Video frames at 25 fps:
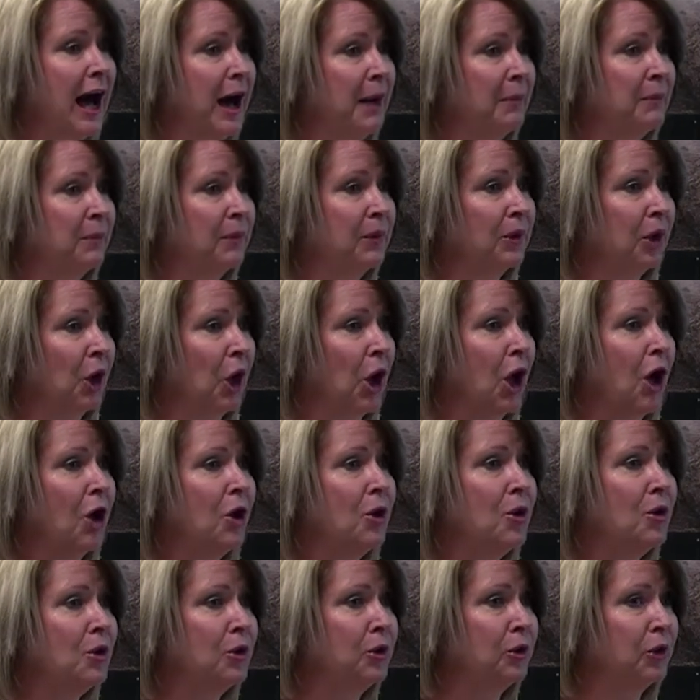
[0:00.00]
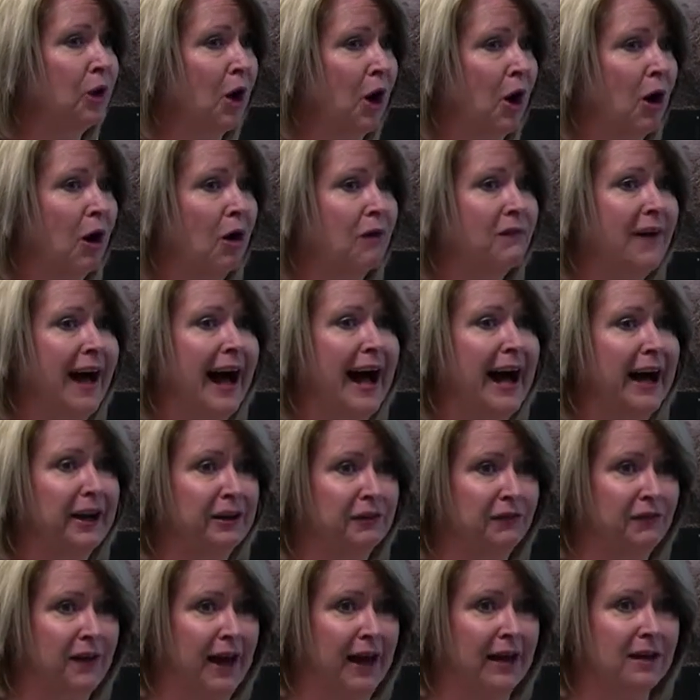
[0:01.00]
um, loan of
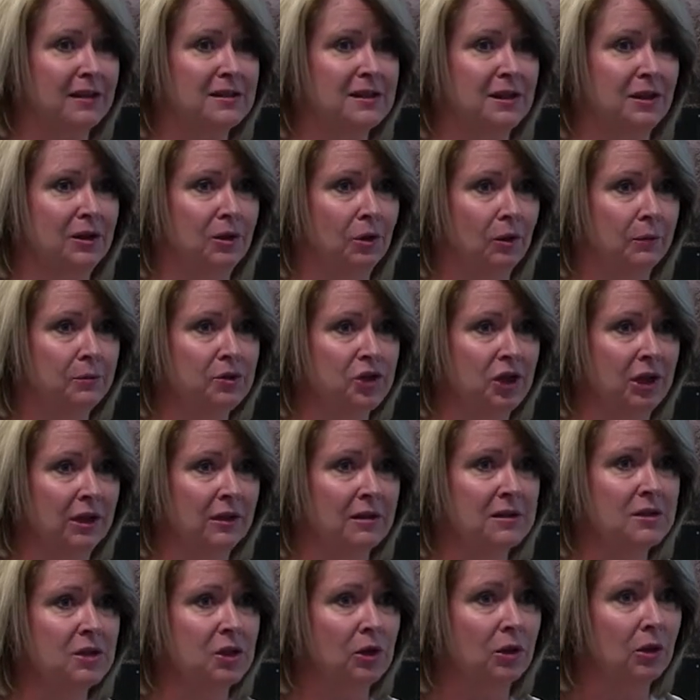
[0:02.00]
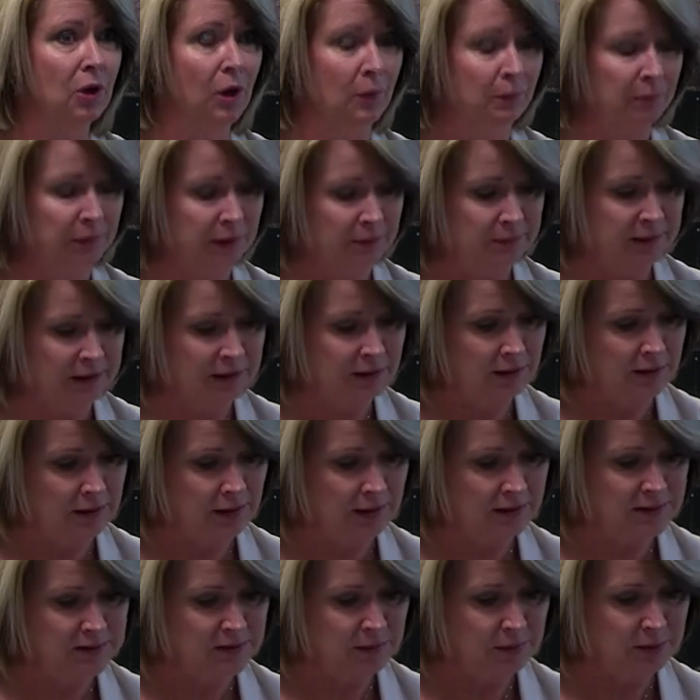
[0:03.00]
artefacts and objects to complement
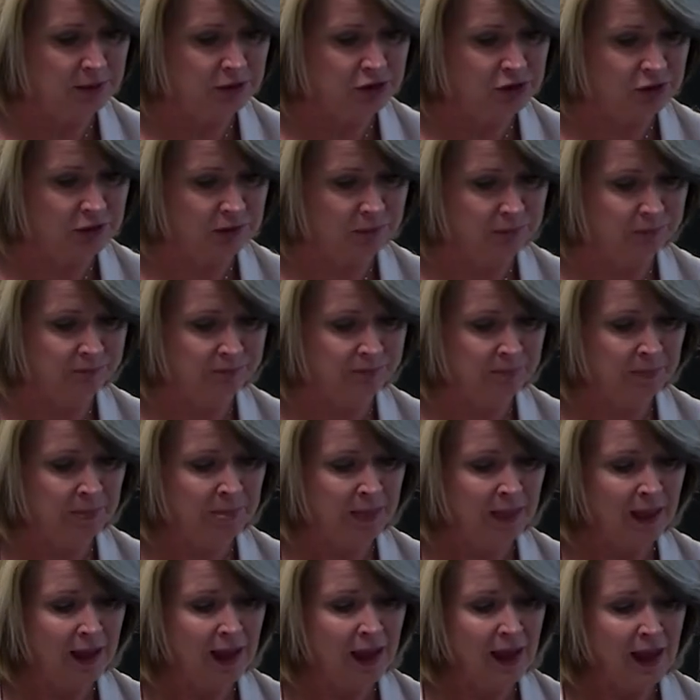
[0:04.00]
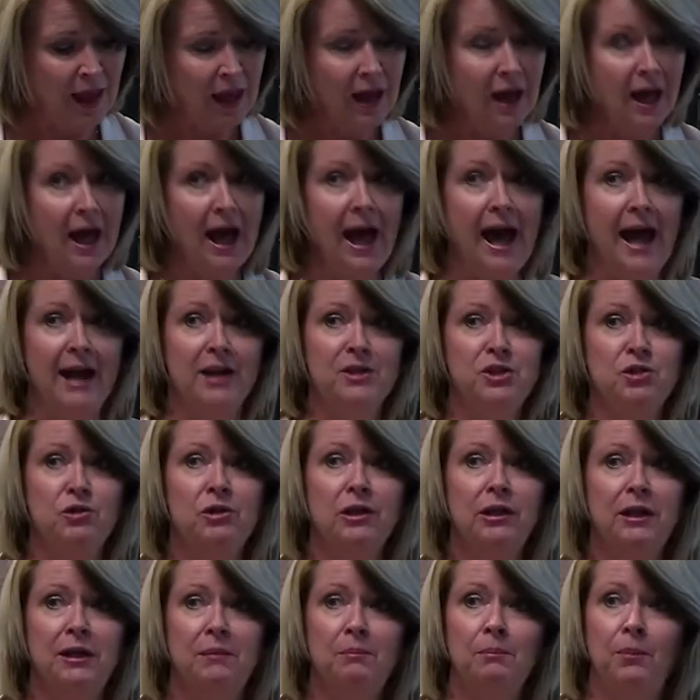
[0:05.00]
the exhibition. It's
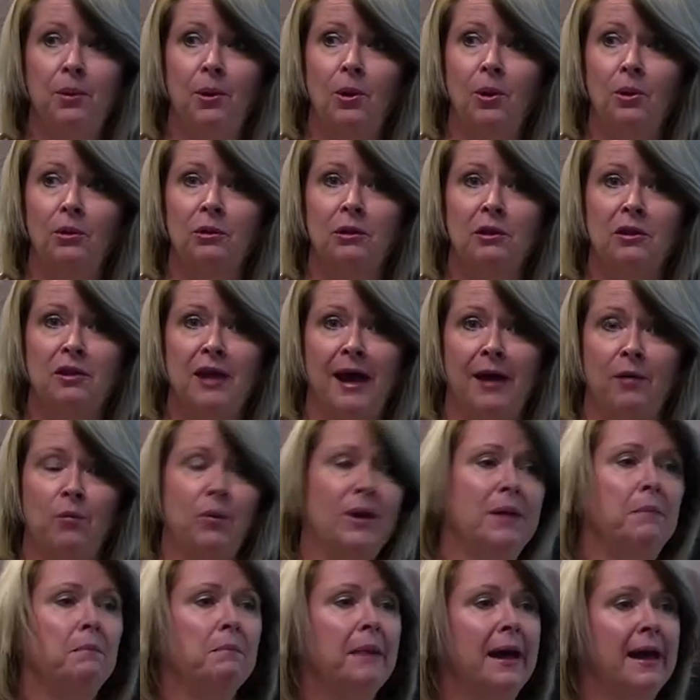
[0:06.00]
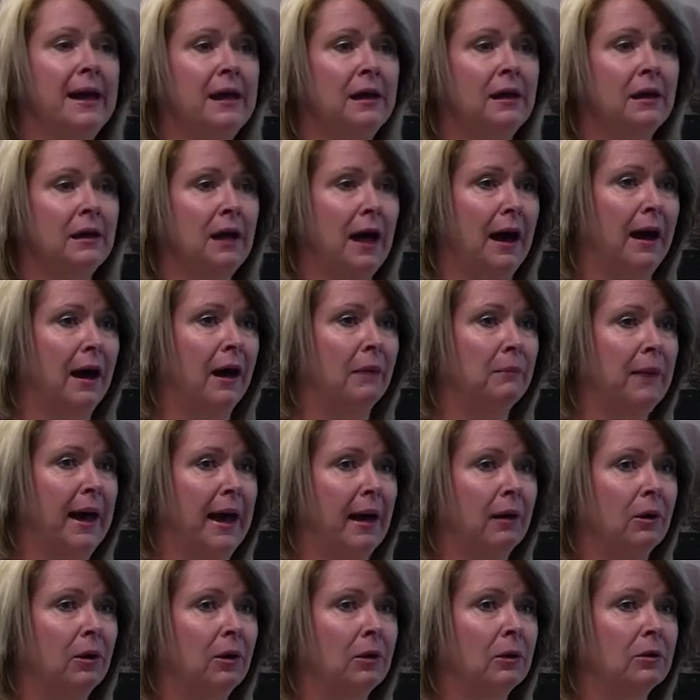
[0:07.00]
really important that we make um,
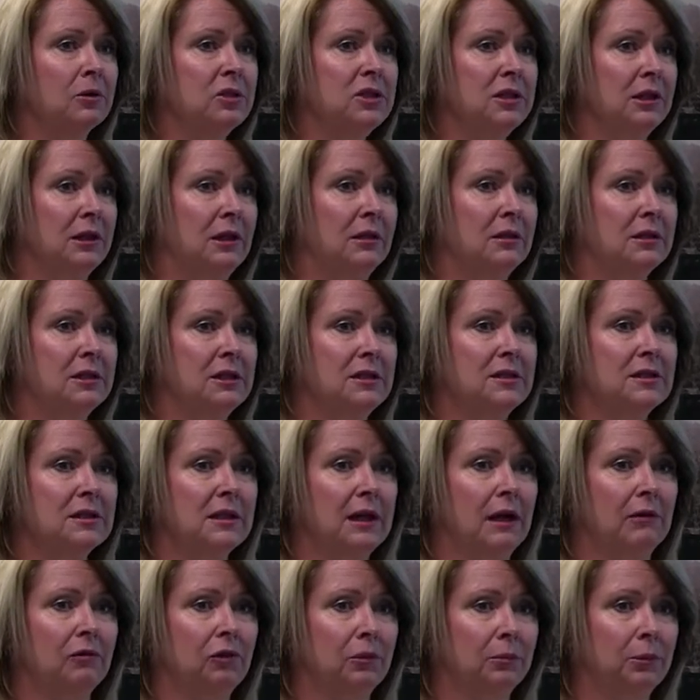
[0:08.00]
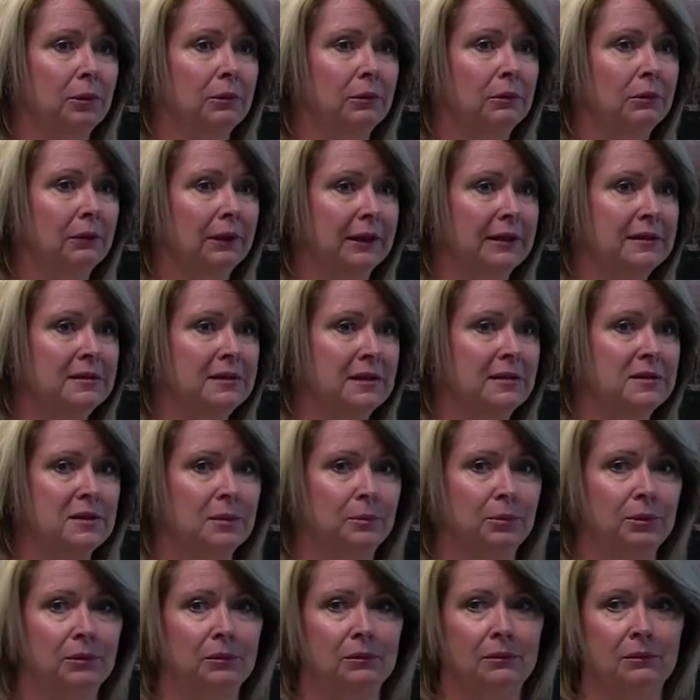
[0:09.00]
our content discoverable,
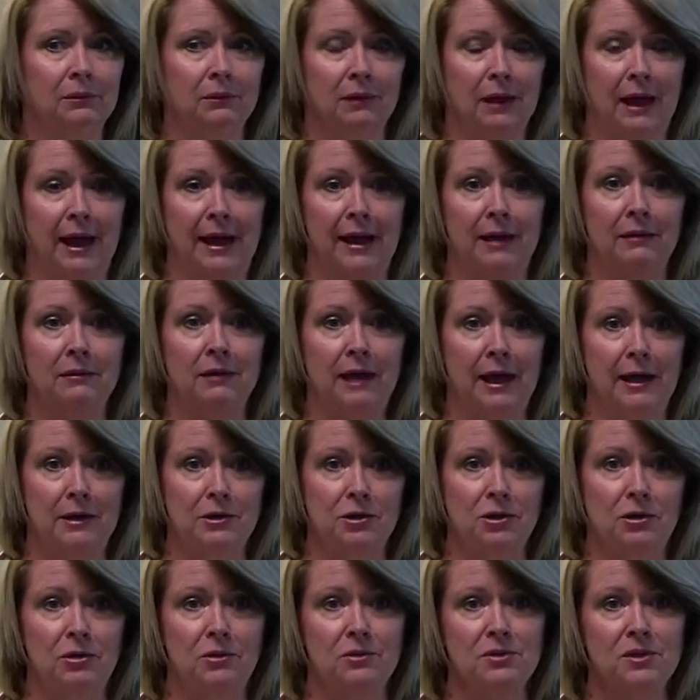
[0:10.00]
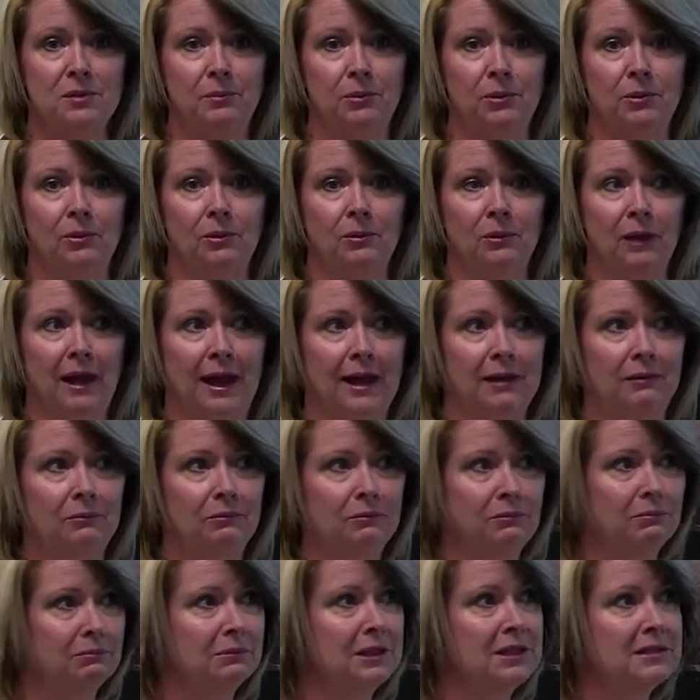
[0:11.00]
accessible and, and usable and
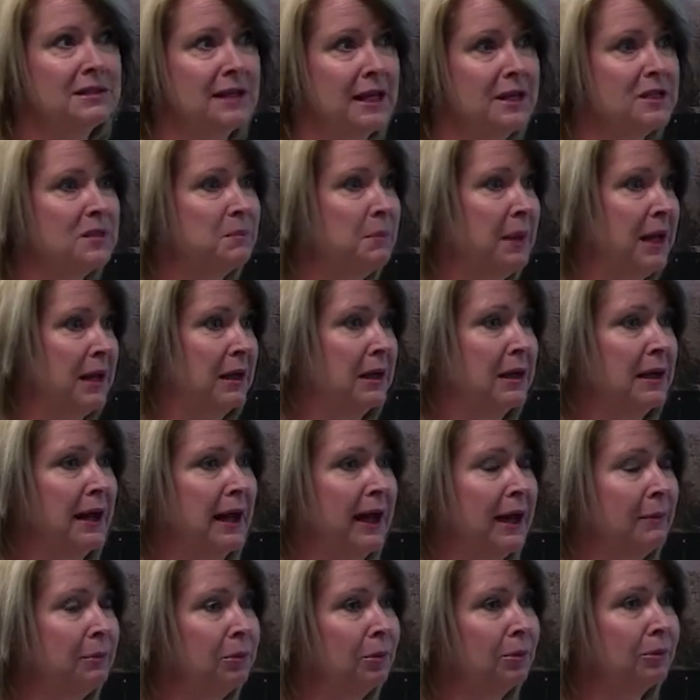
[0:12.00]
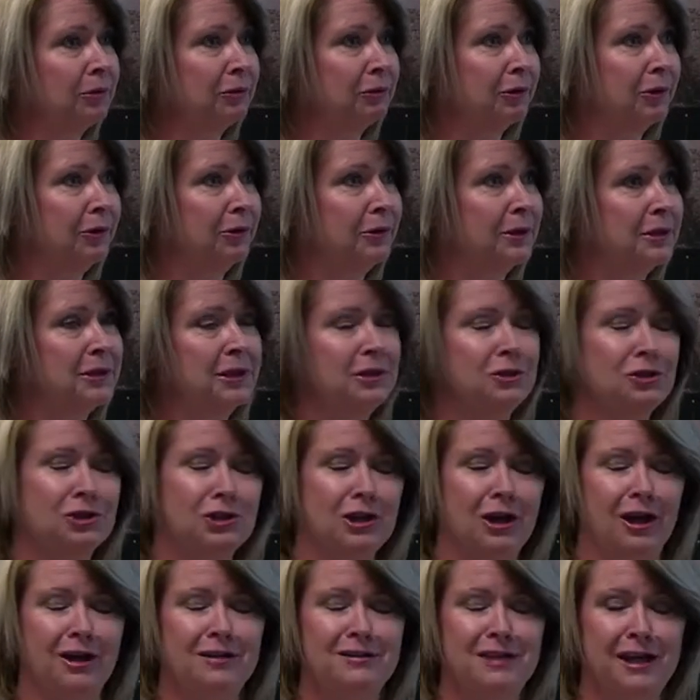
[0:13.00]
this has been enabled through the
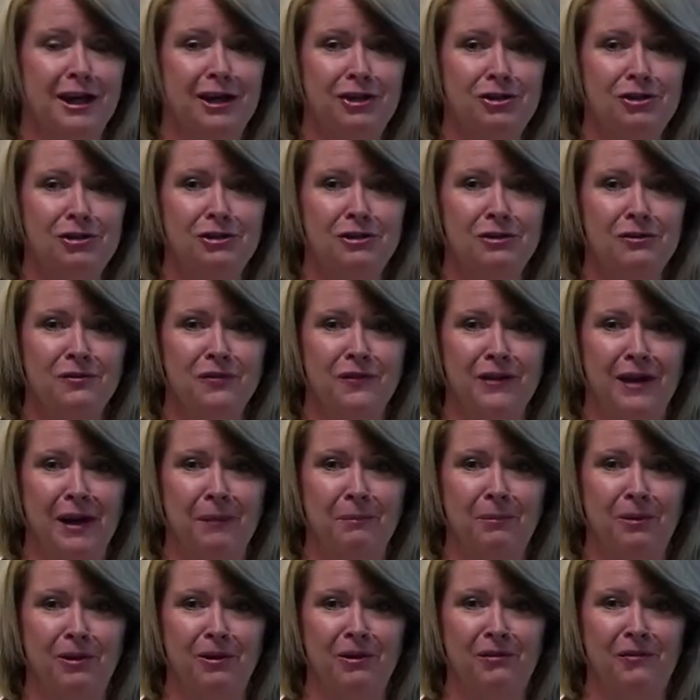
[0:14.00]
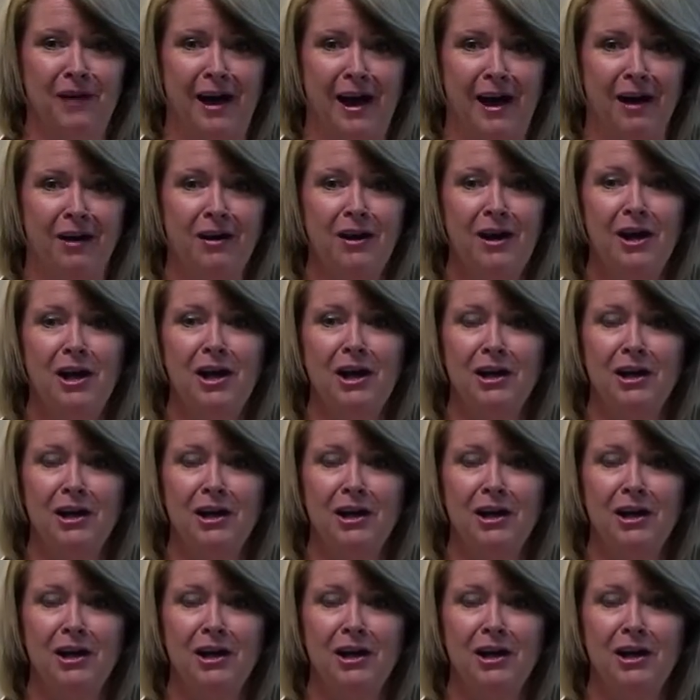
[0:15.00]
digitisation of a number of our